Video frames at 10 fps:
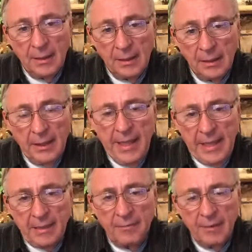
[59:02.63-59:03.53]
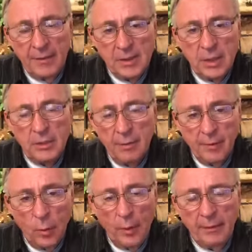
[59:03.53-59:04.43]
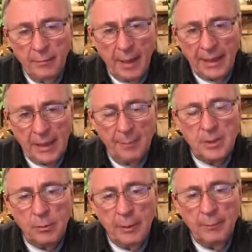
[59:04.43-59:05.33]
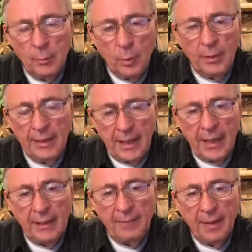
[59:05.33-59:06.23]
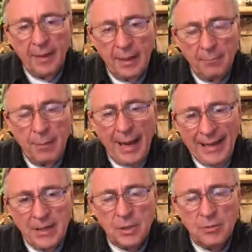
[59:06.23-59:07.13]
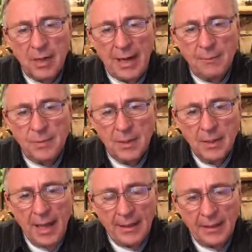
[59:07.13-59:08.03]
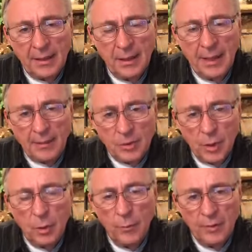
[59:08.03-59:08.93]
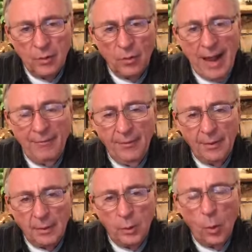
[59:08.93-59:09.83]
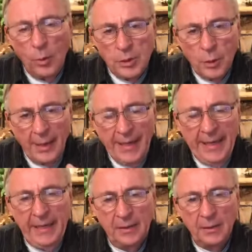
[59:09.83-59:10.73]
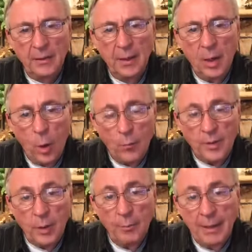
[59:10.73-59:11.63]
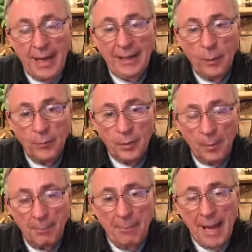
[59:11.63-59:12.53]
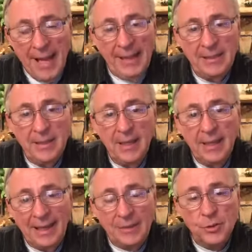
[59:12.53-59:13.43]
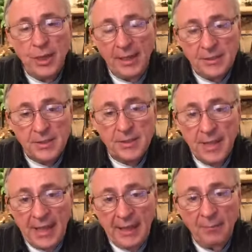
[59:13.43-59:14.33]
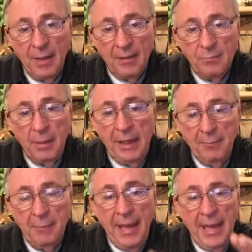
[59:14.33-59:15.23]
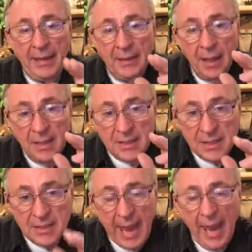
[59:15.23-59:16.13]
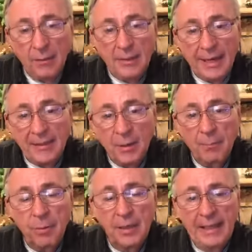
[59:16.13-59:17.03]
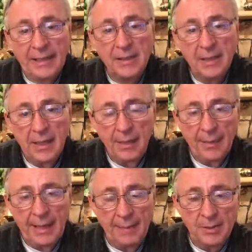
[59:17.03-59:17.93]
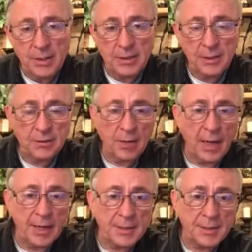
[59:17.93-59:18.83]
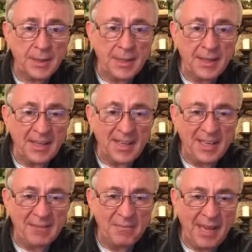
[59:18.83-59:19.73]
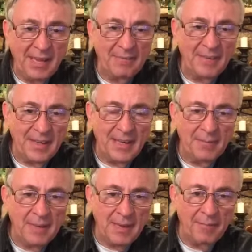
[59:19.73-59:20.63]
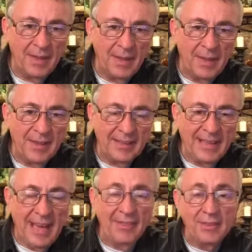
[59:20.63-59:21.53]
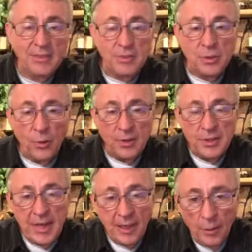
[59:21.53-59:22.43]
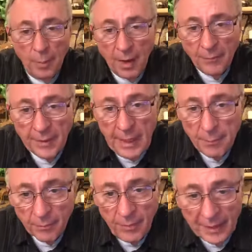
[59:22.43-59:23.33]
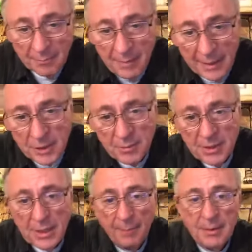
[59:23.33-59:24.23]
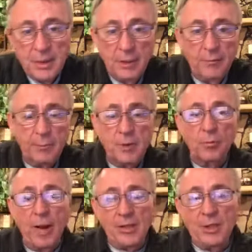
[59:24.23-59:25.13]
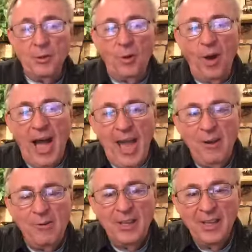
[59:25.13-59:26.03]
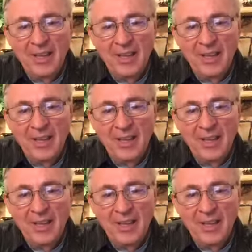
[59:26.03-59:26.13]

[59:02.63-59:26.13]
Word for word: Live every tissue, every organ in your body. Come into agreement with the Word of God. That by his stripes I declare Jehovah Rapha, the Lord your healer, over your body, over your mind, in Jesus' name. Be made sound and complete in the name of Jesus Christ. Amen and amen. Again, this is George Delo, Power for Today Prophetic Ministries, coming to you from Toronto, Ohio.